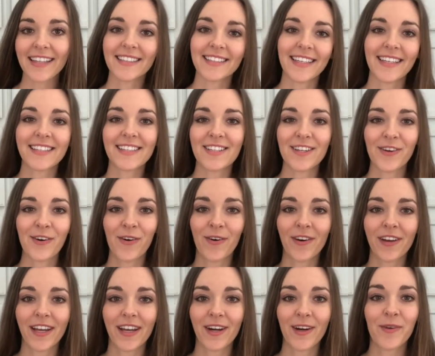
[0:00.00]
guys, it's
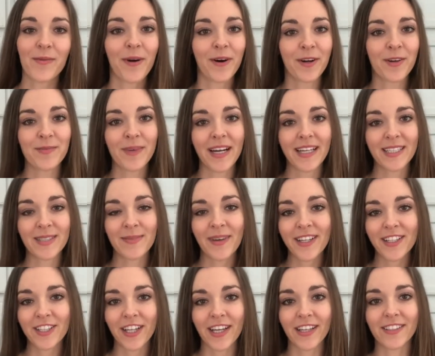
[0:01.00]
Nicole here. Welcome back to
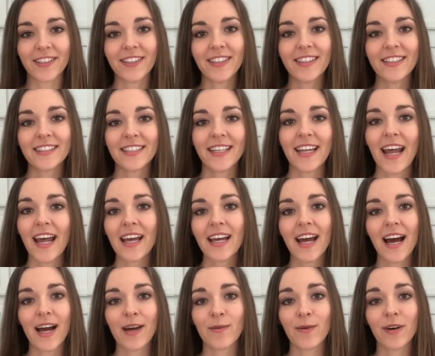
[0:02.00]
my channel.
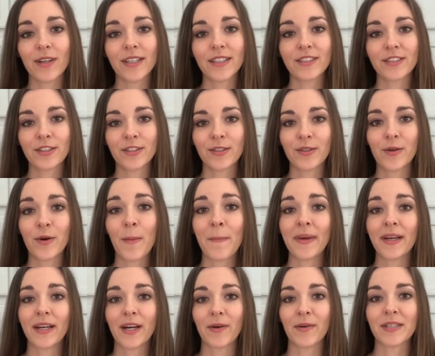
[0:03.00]
Today I wanted to
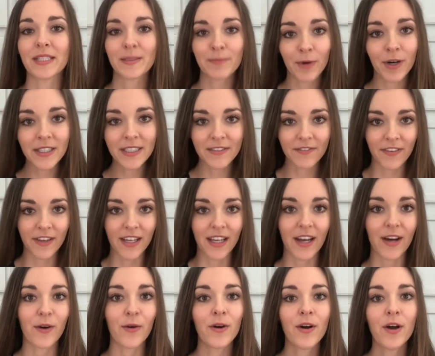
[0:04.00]
make a response
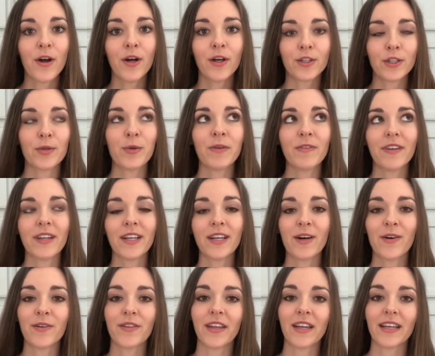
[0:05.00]
video to a
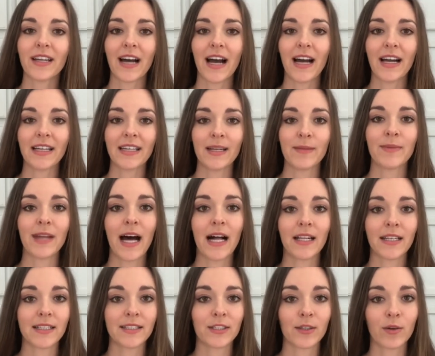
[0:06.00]
video that a guy named
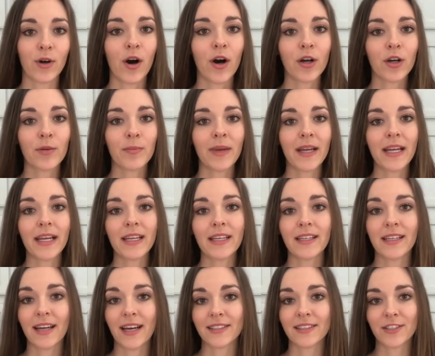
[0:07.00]
Alex O'Connor made.
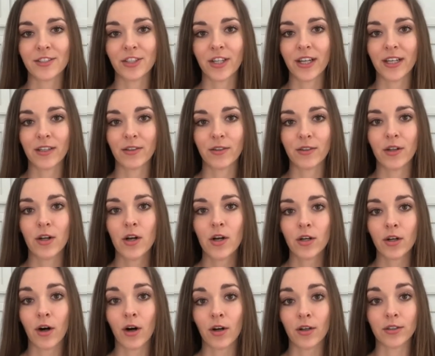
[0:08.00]
He has a channel
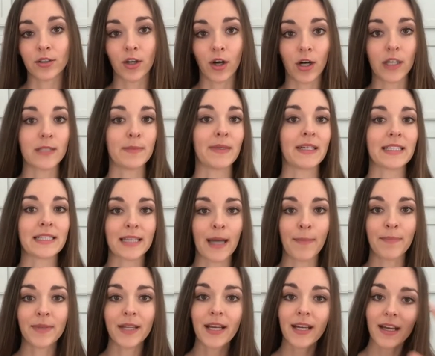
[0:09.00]
called Cosmic
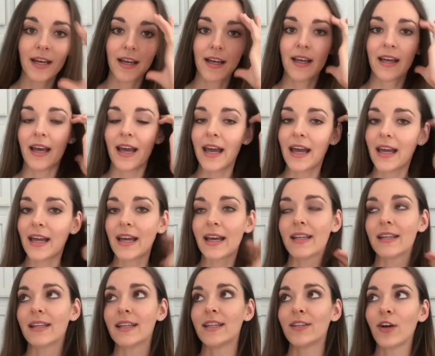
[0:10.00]
Skeptic,
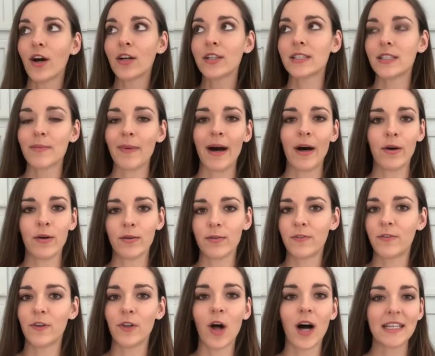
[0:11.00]
and he talks
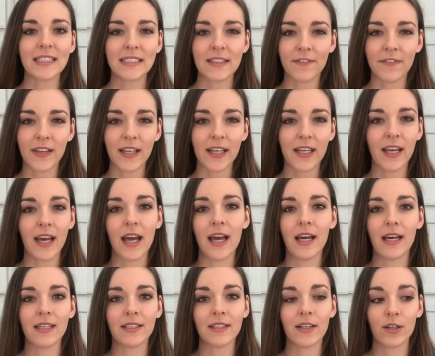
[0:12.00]
about philosophy
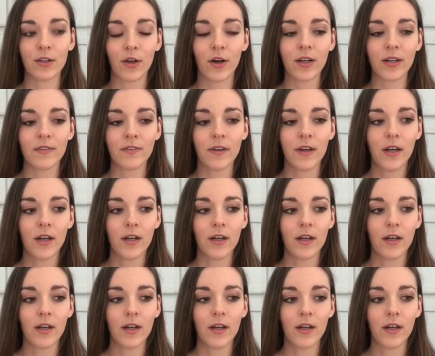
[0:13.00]
and a lot of